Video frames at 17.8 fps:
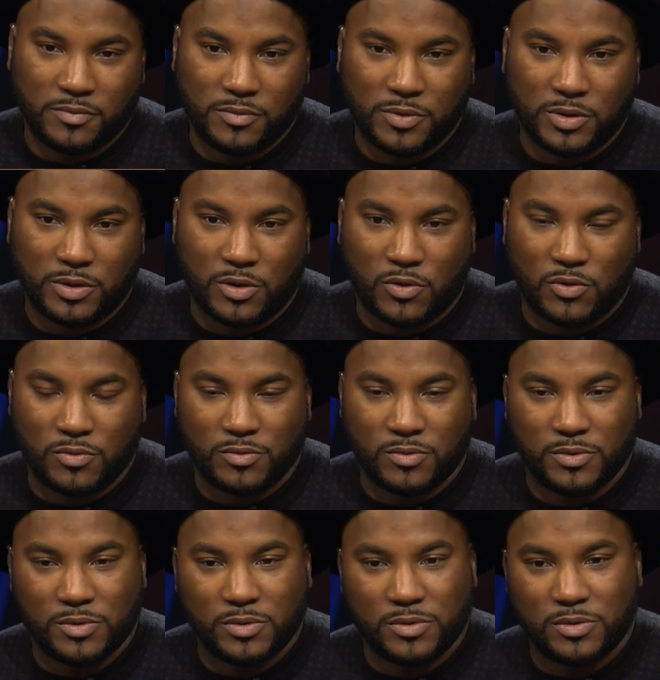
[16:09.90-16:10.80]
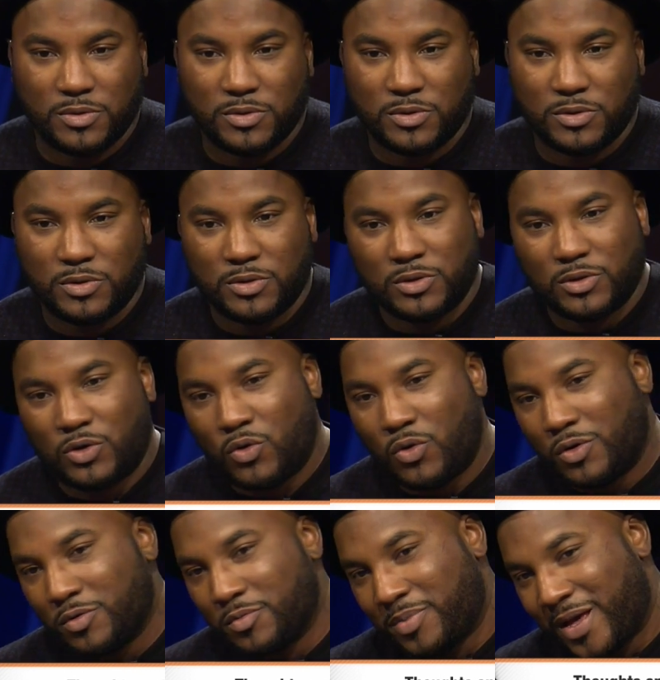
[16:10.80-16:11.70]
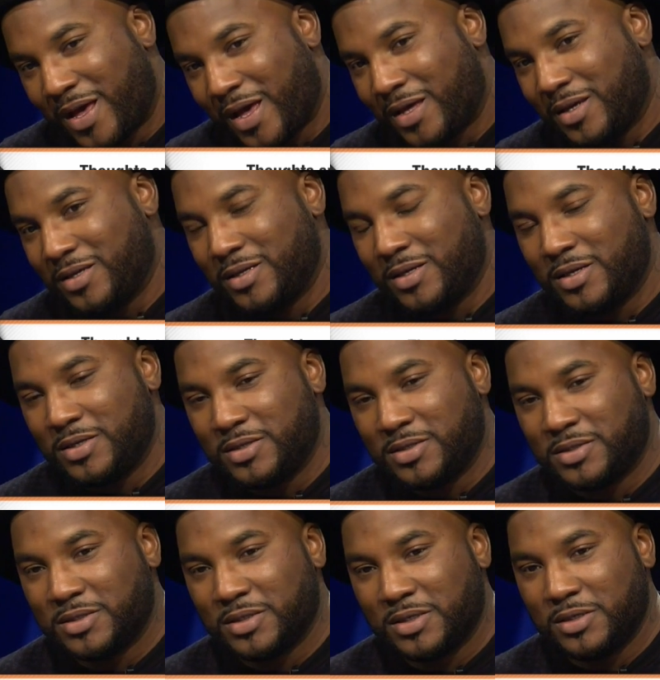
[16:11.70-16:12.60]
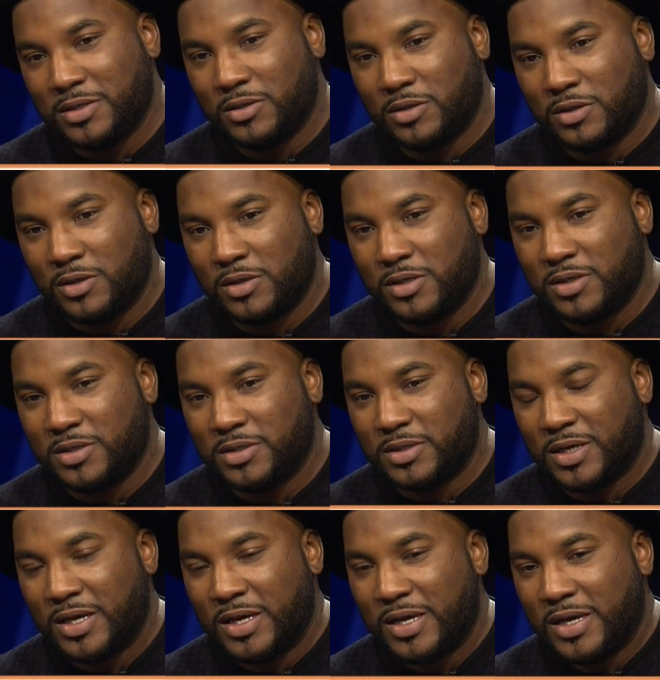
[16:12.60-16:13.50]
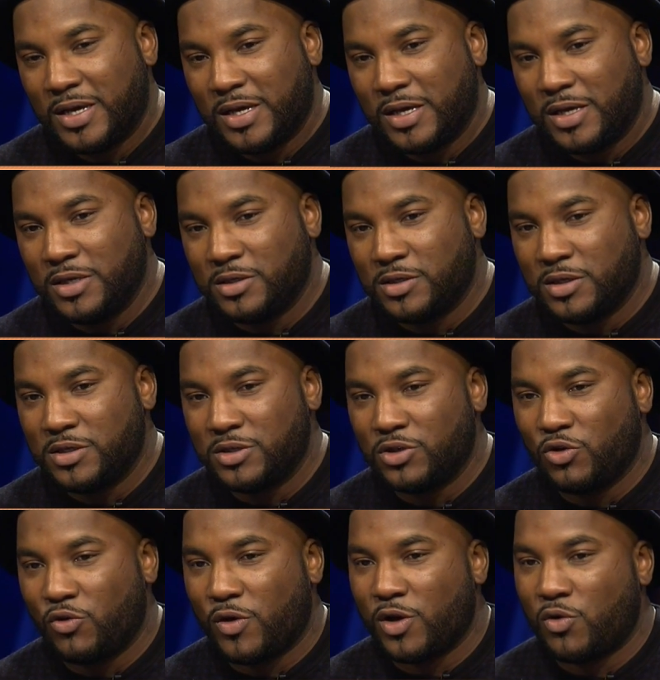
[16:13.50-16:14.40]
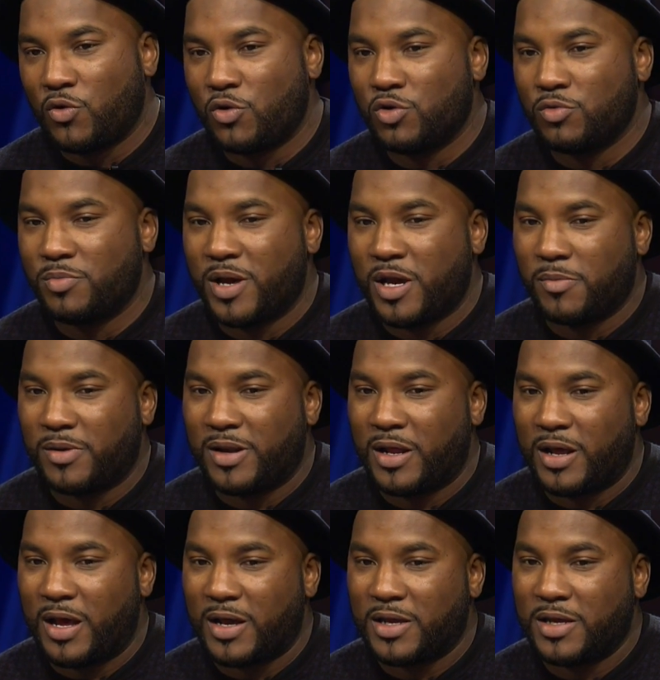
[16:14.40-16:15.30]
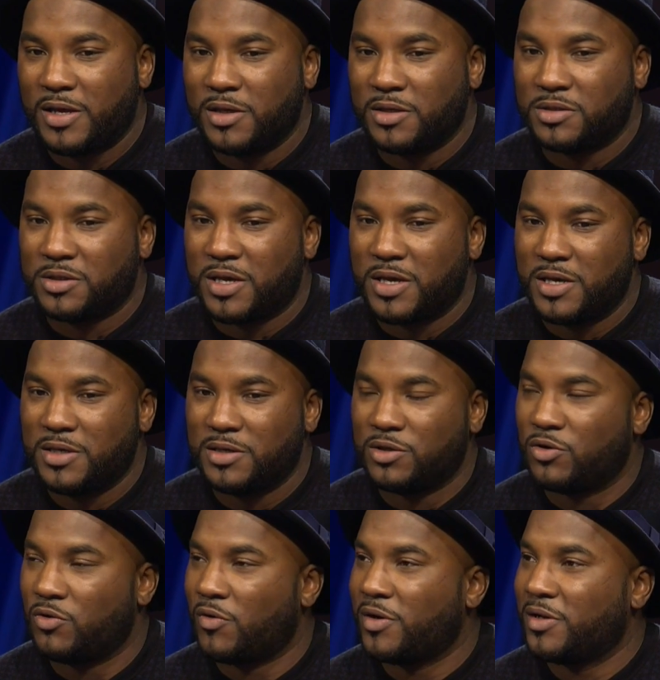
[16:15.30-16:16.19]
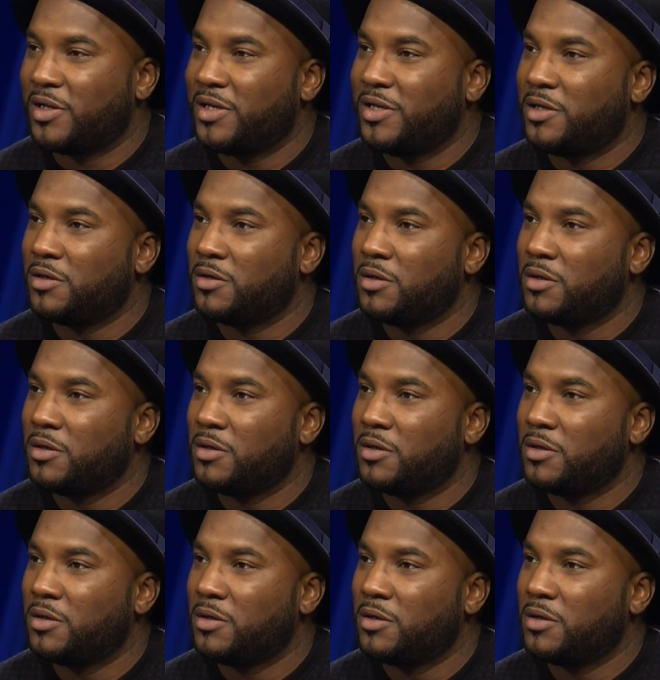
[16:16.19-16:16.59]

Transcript: you know, the quarterback, he's a great quarterback, but I can't say he's a great leader.